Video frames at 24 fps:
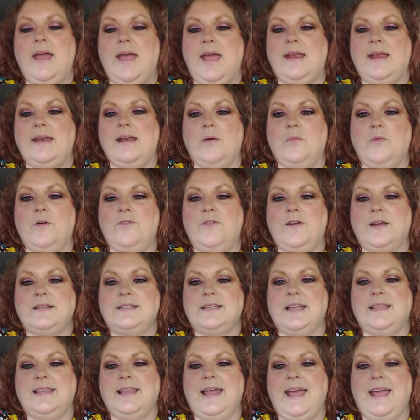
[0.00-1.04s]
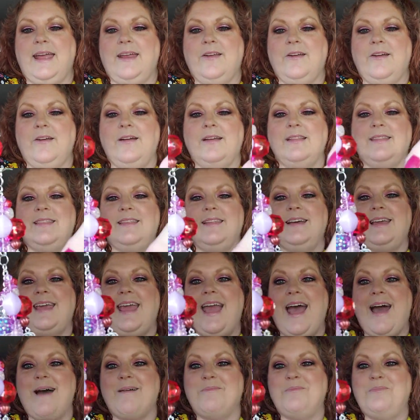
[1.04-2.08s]
and I will fix it later. Look
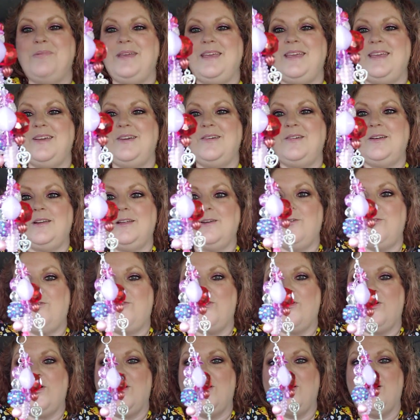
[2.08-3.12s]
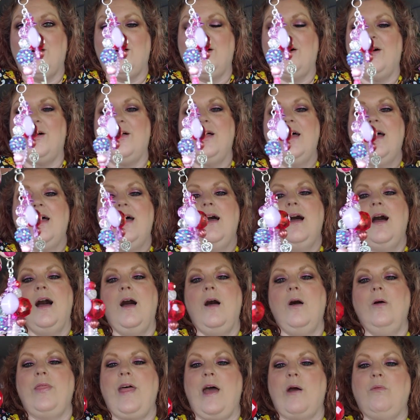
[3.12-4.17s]
how beautiful.
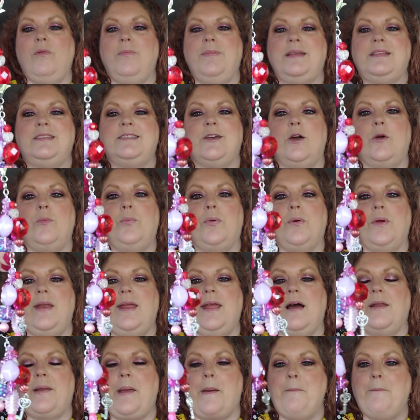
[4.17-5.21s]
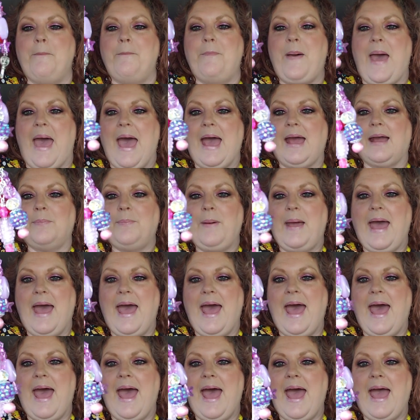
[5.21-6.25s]
Oh, that would be so pretty on a
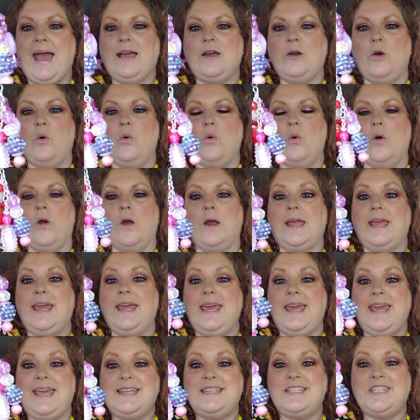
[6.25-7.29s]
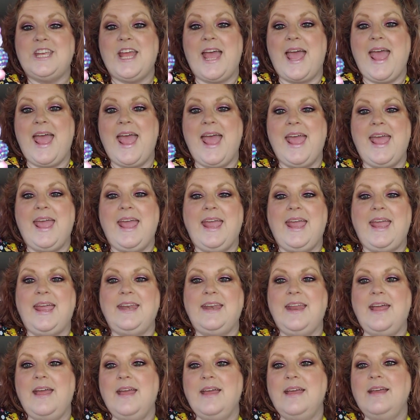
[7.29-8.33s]
backpack or
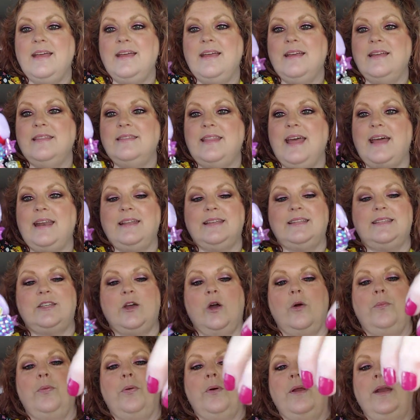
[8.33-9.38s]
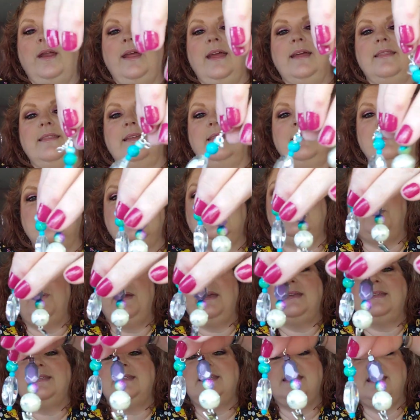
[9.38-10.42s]
keychain. That is so pretty. And then this
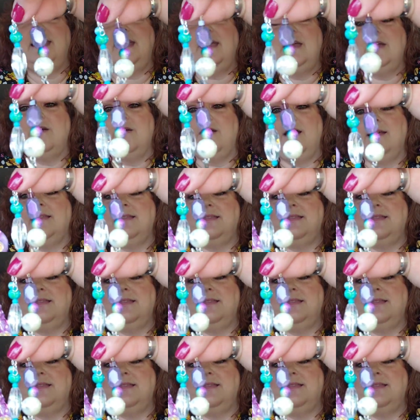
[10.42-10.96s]
piece here, I